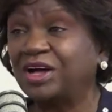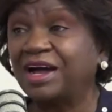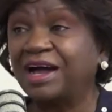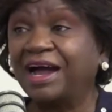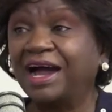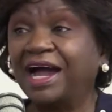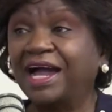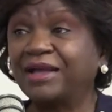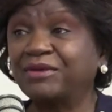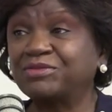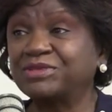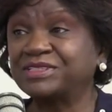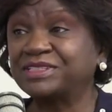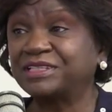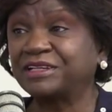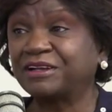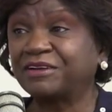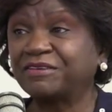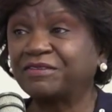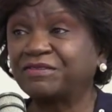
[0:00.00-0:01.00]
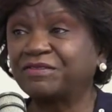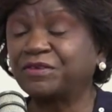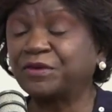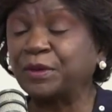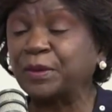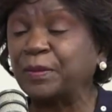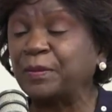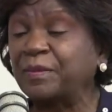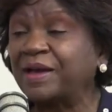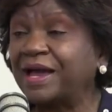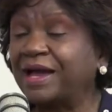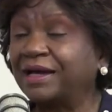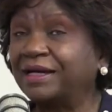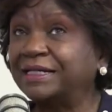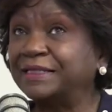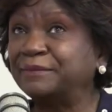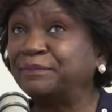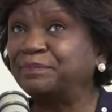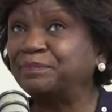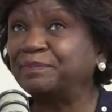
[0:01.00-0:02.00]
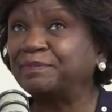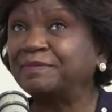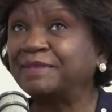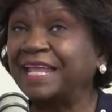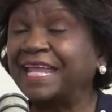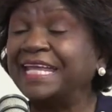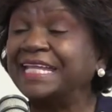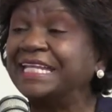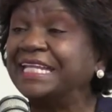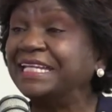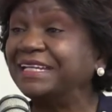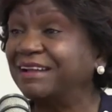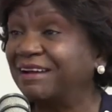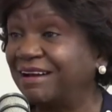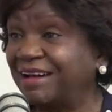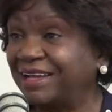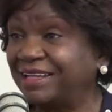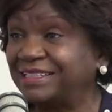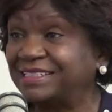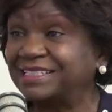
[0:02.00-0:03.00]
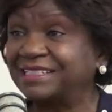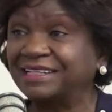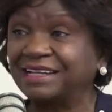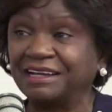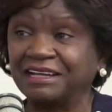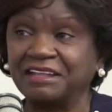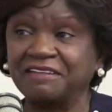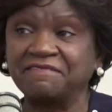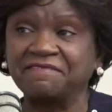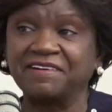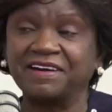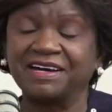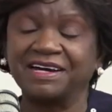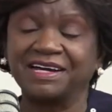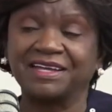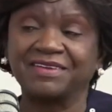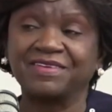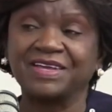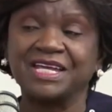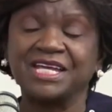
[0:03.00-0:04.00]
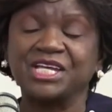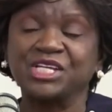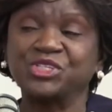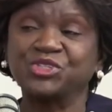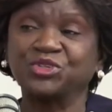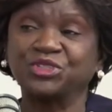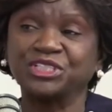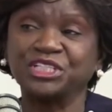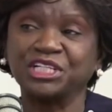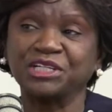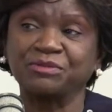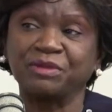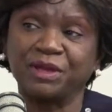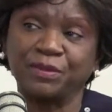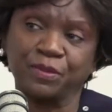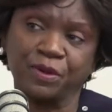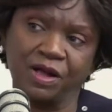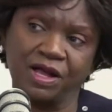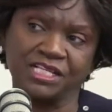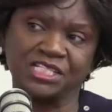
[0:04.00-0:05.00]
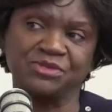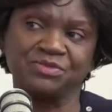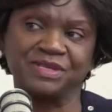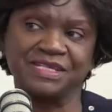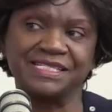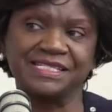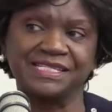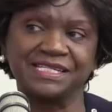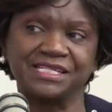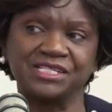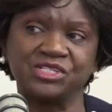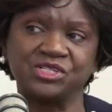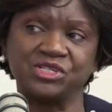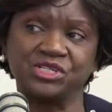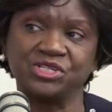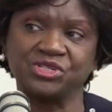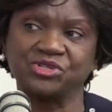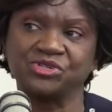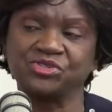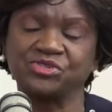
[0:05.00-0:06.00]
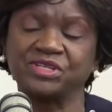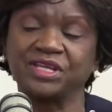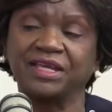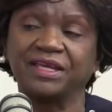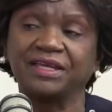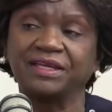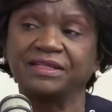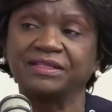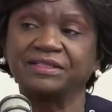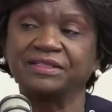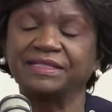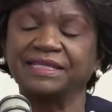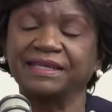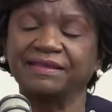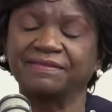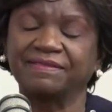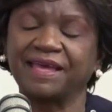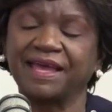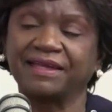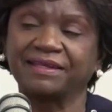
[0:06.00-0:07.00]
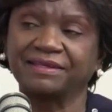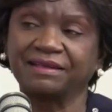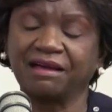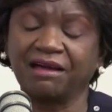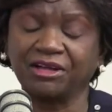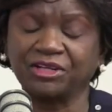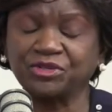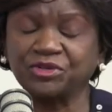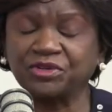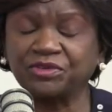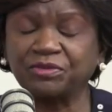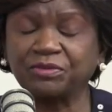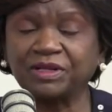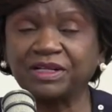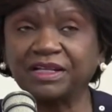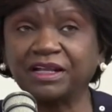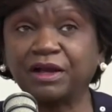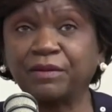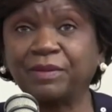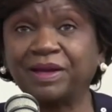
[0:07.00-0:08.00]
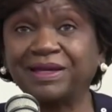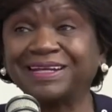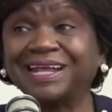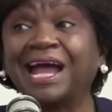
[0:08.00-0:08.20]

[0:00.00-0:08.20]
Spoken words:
I was there from 89 to 95. So it took me approximately 6 years to get that doctorate from Claremont.